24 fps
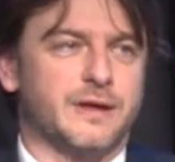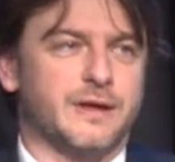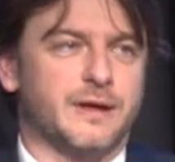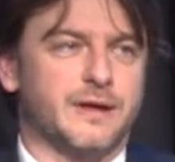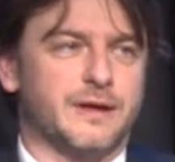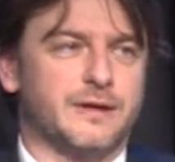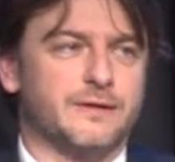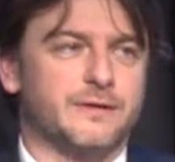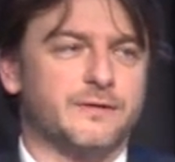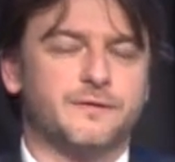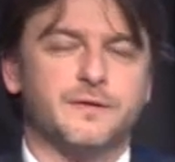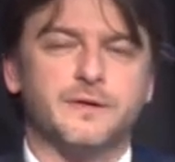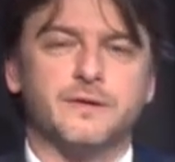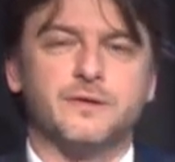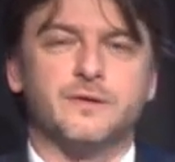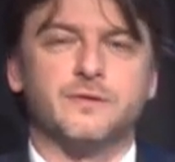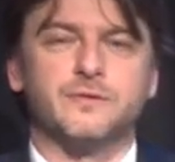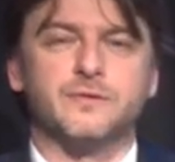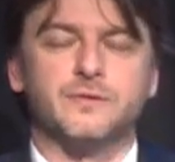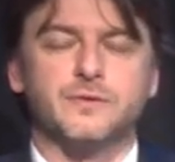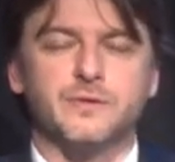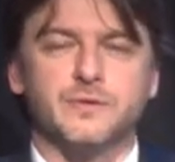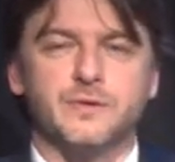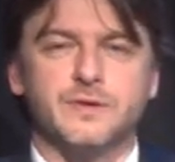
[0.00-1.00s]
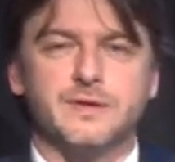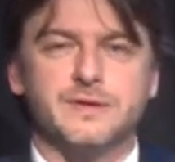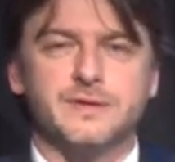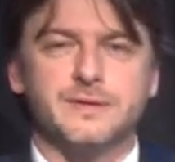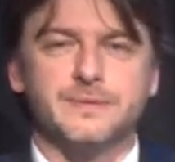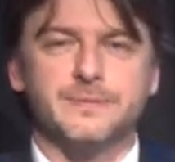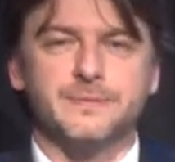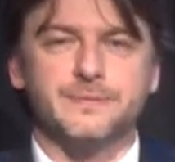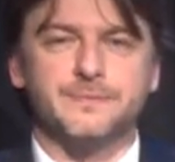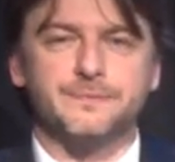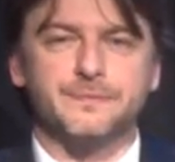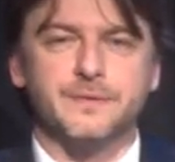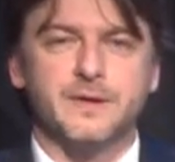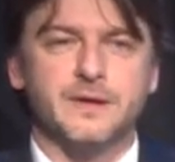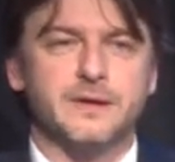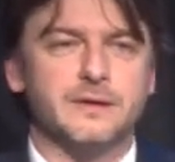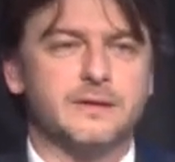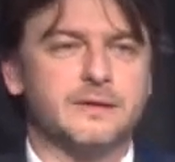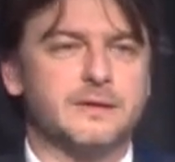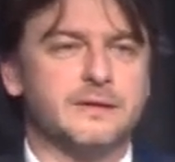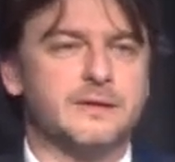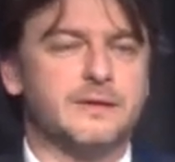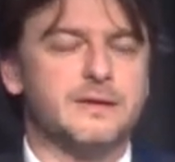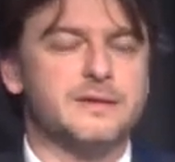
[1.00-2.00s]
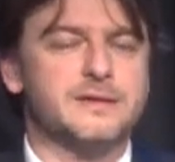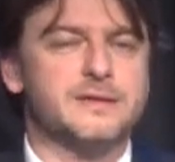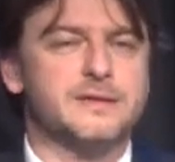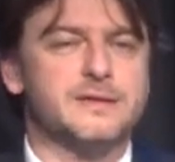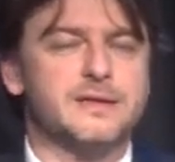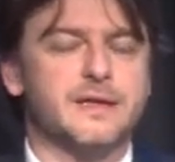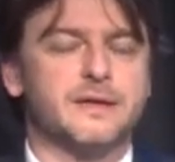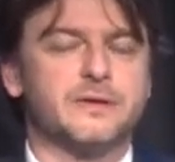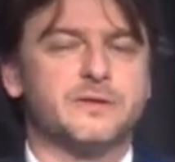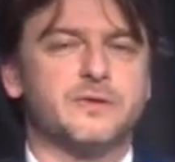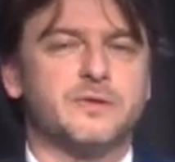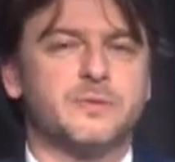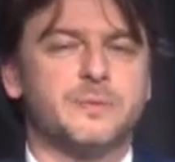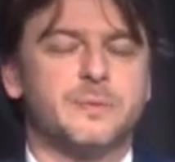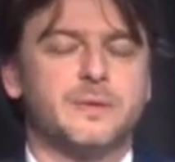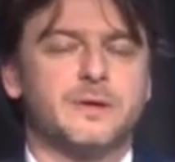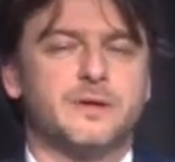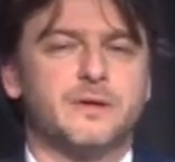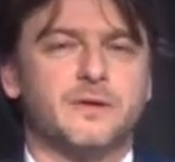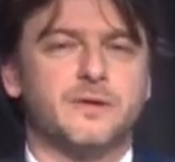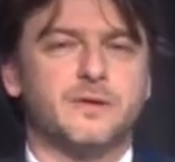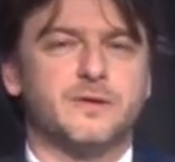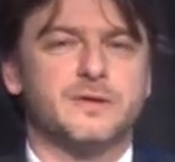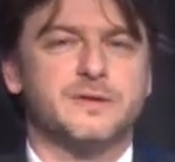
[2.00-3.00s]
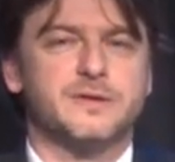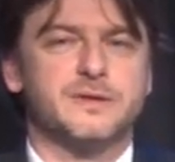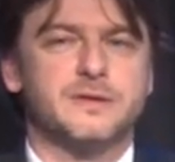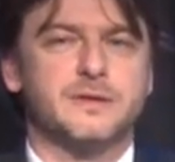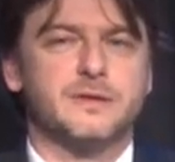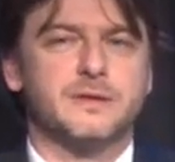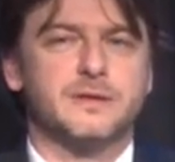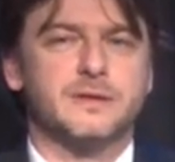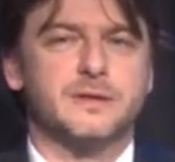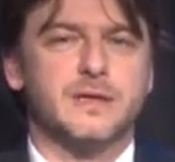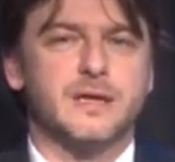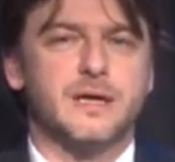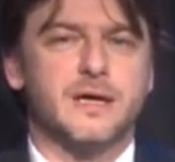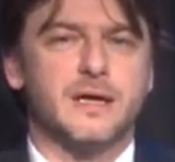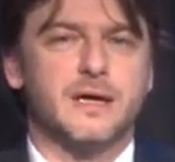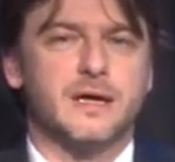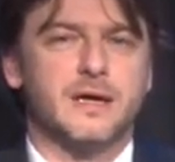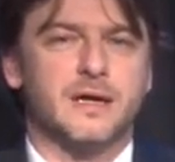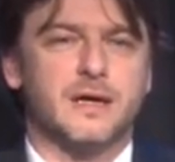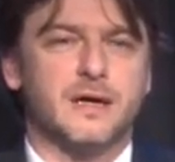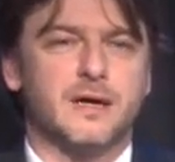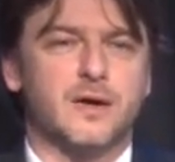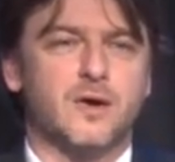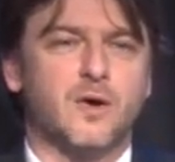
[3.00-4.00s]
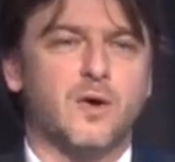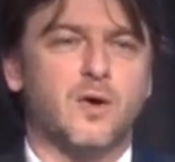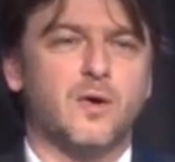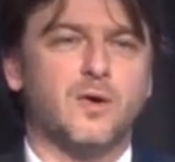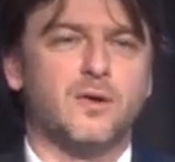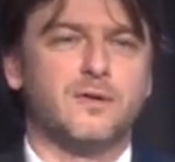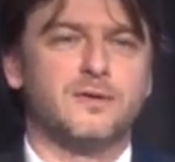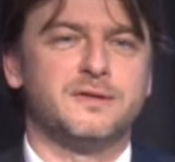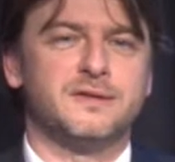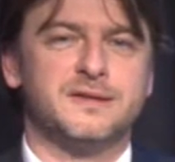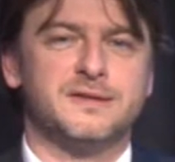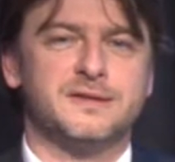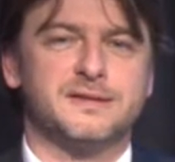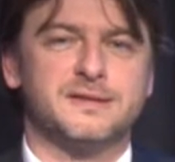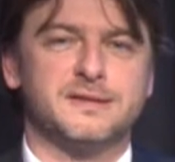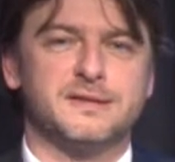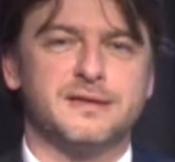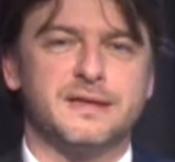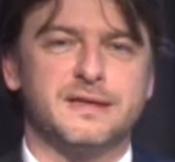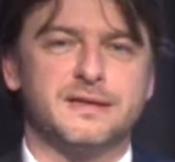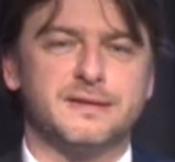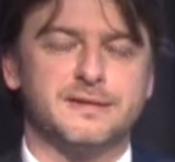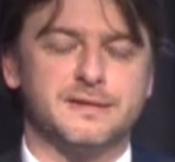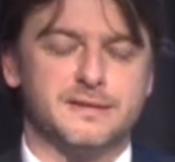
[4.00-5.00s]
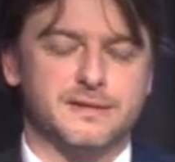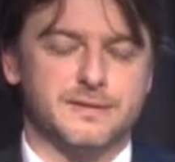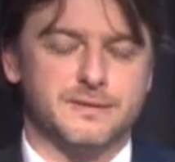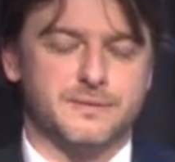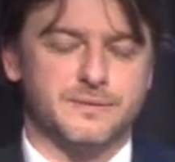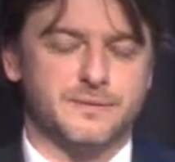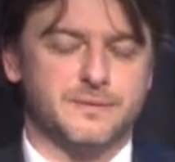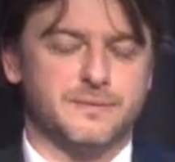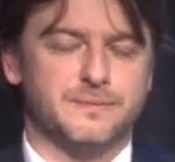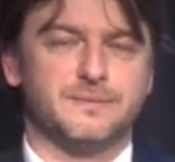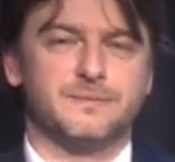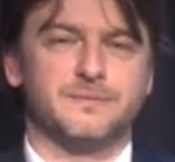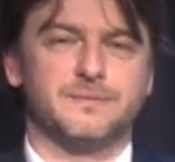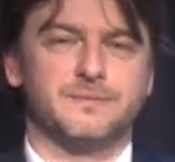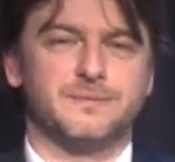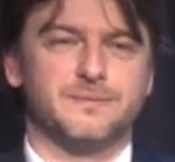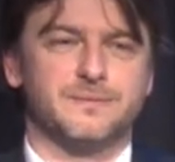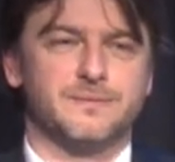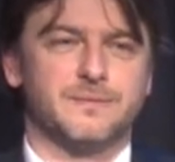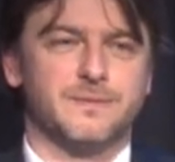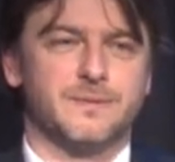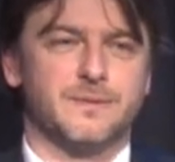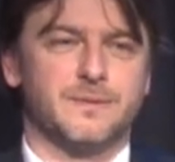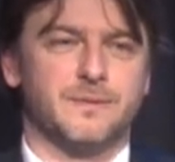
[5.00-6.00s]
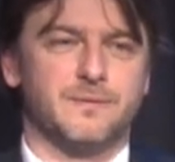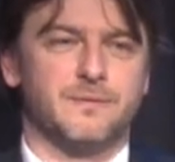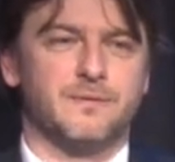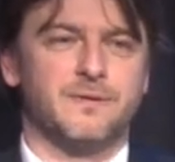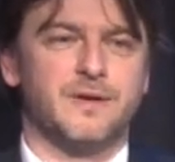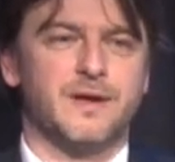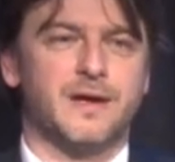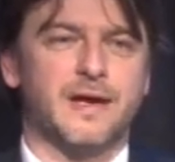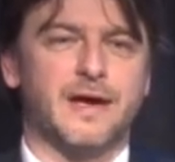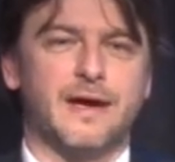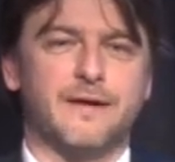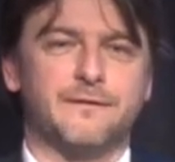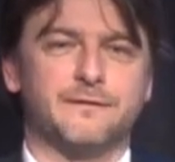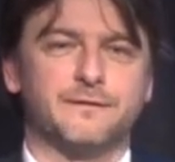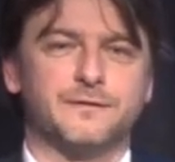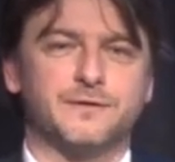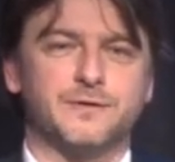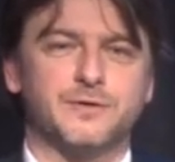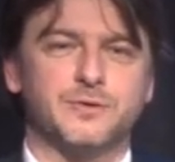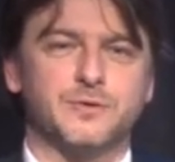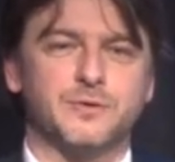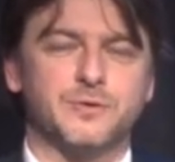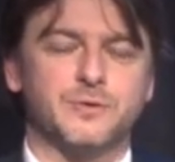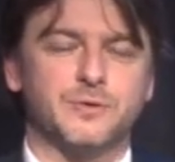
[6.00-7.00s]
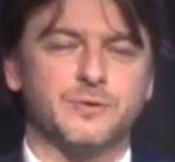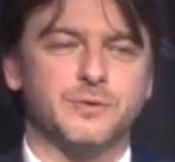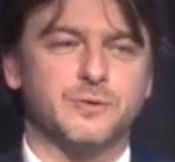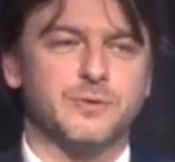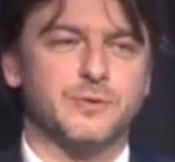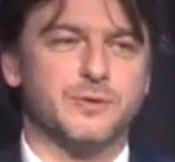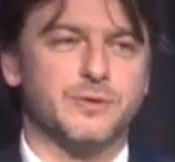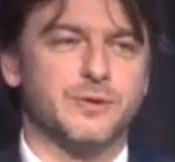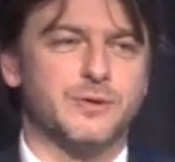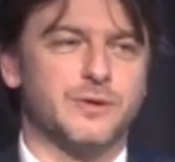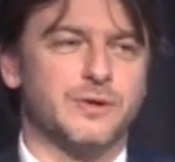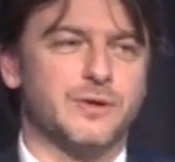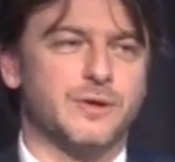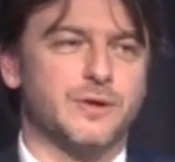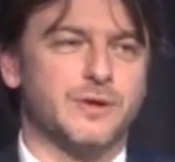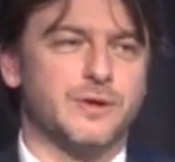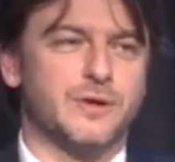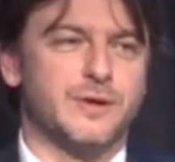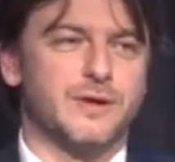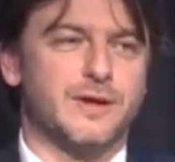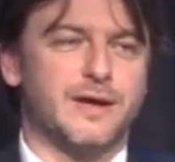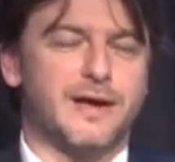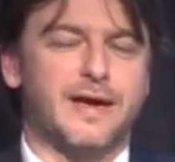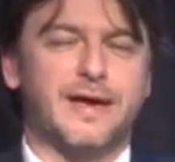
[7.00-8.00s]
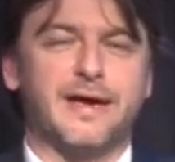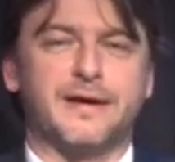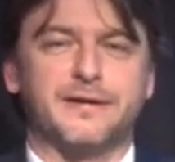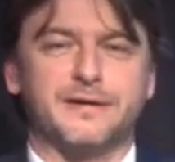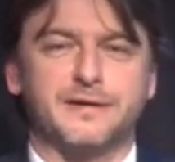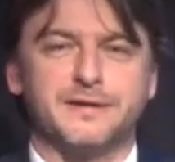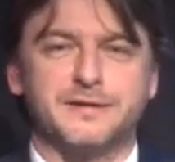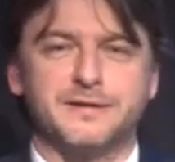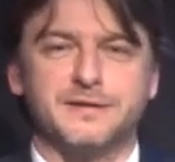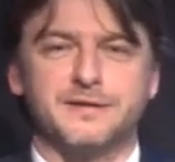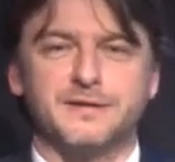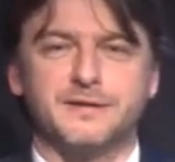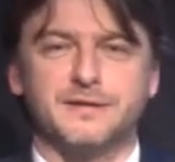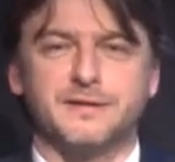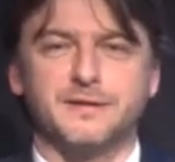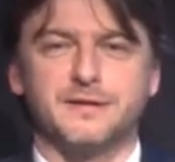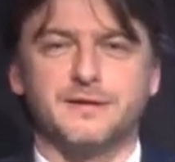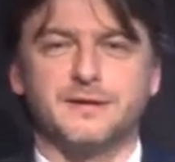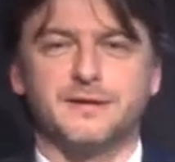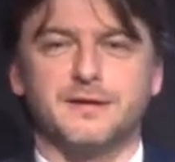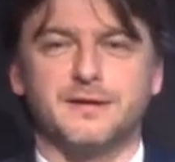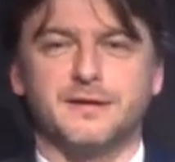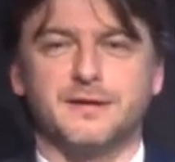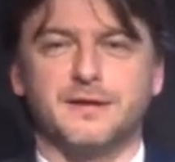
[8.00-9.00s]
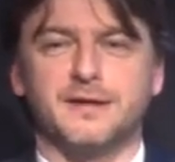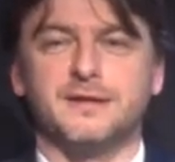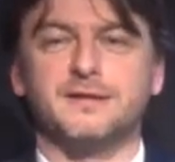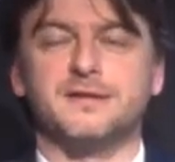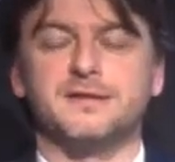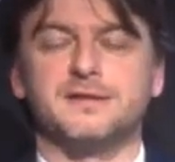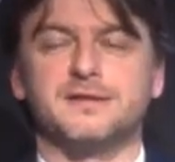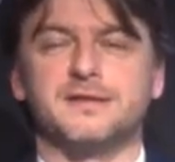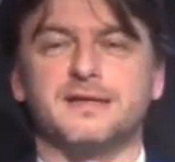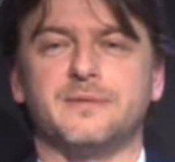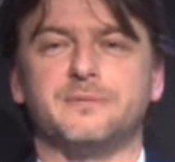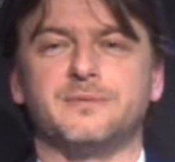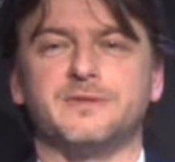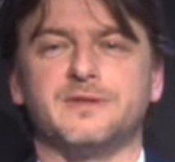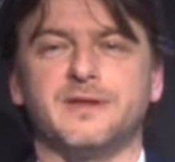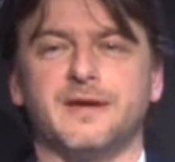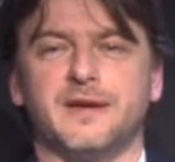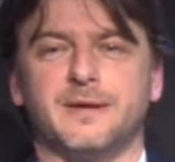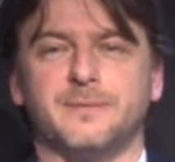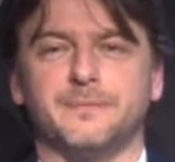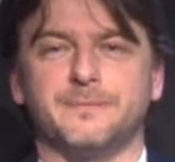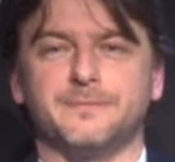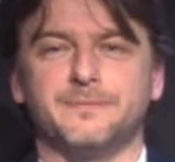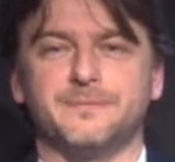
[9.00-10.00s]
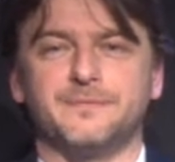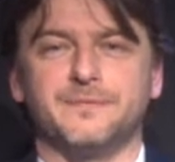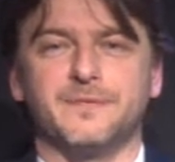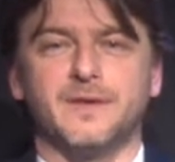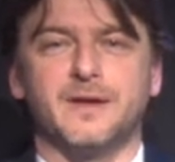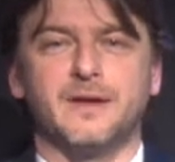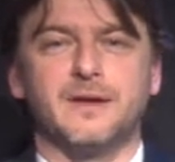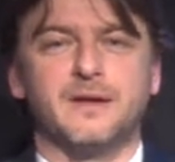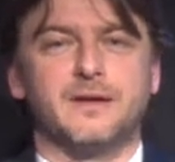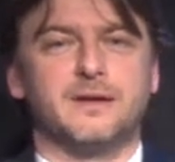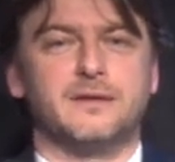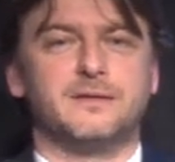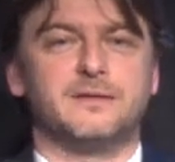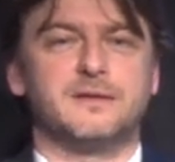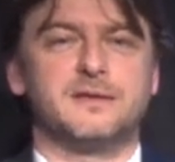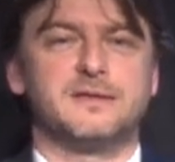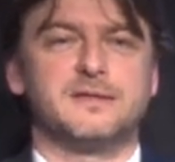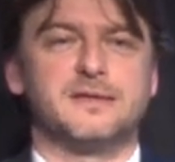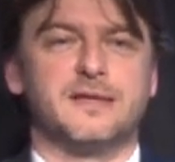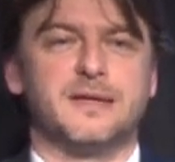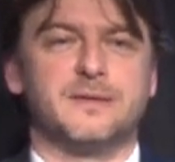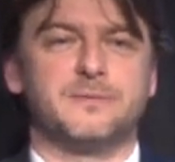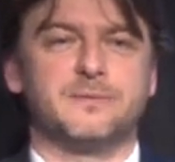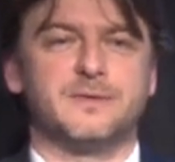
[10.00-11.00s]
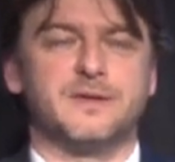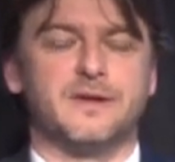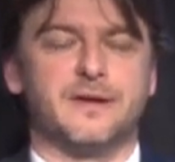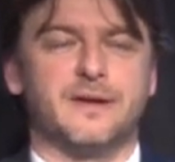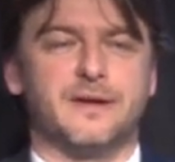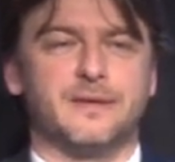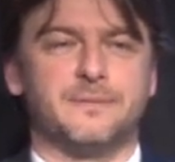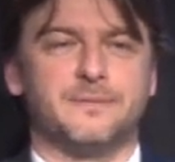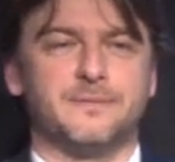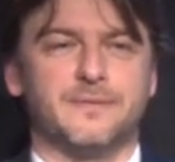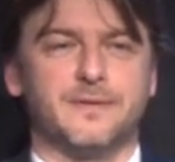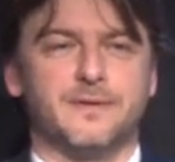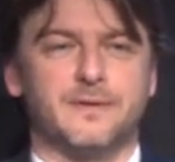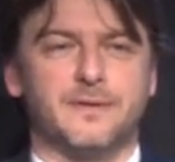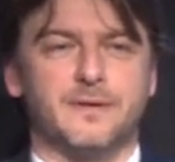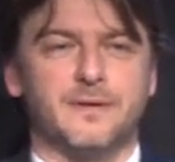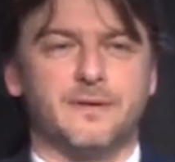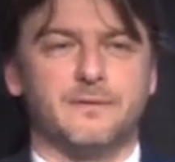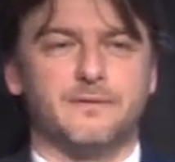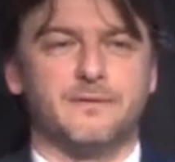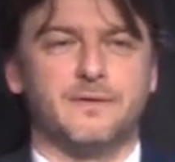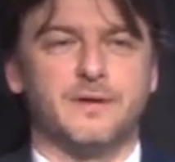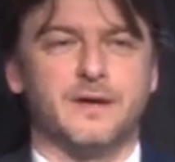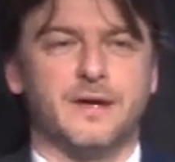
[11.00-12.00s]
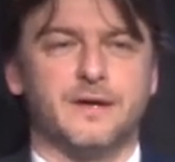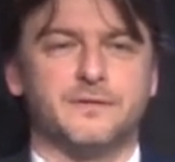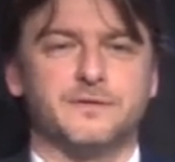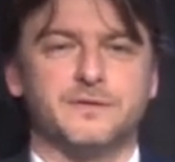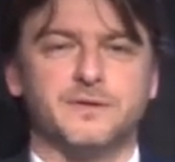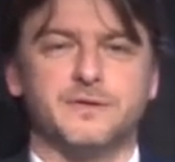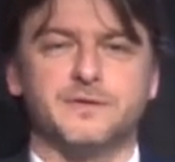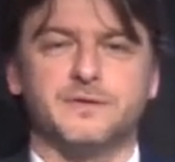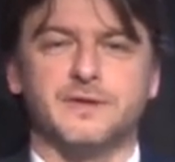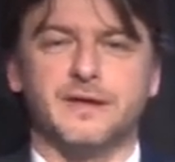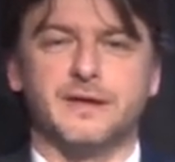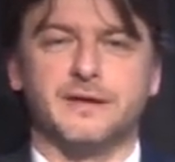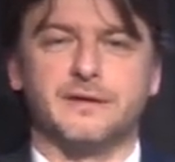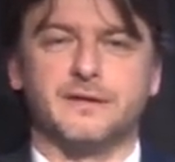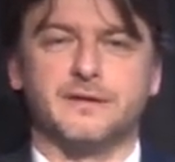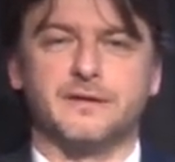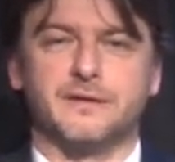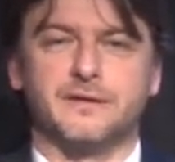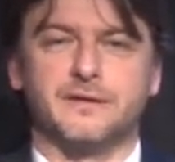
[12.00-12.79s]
in the field of tourism in this sector, because all these things we have to act in the same time. In the same time, we have to take